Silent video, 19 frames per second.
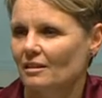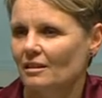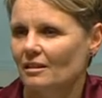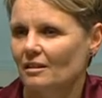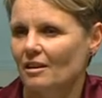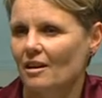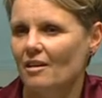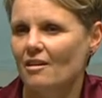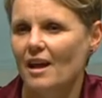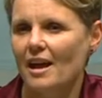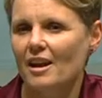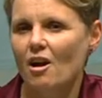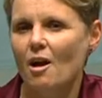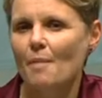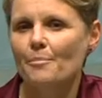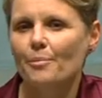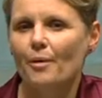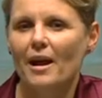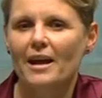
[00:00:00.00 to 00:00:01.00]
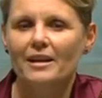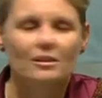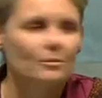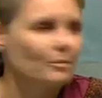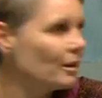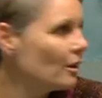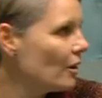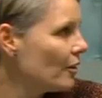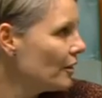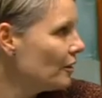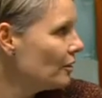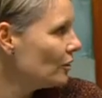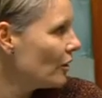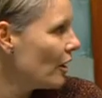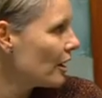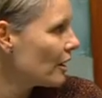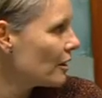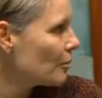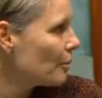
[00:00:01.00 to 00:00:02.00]
No, and I'm proud to be on this
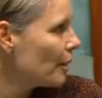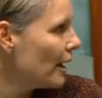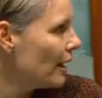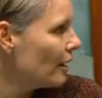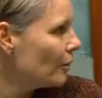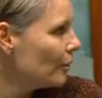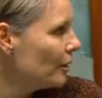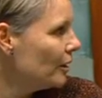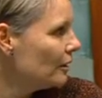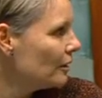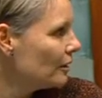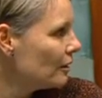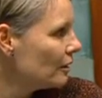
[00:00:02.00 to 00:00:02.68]
side of the parliament